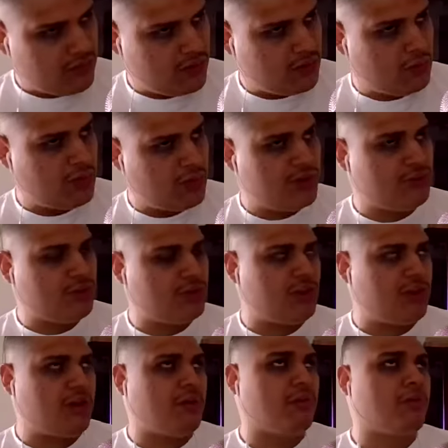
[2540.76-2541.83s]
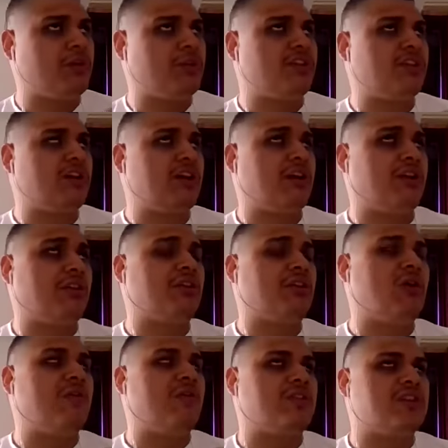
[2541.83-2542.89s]
With with the with uh, the
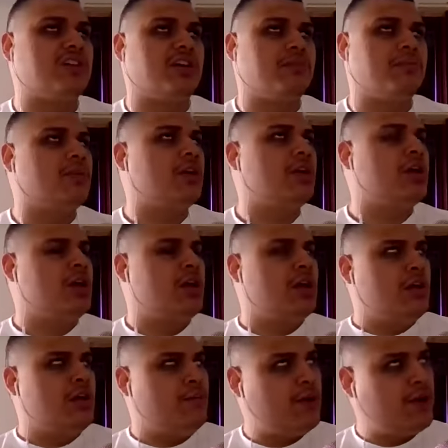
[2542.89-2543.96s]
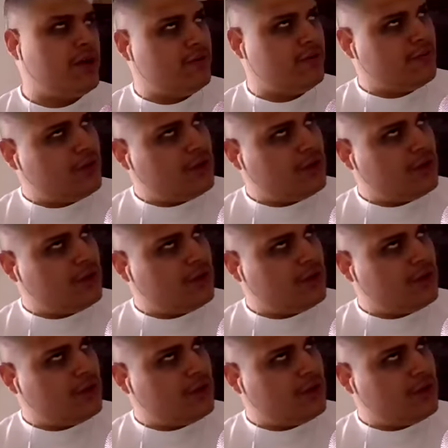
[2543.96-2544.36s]
overtime, but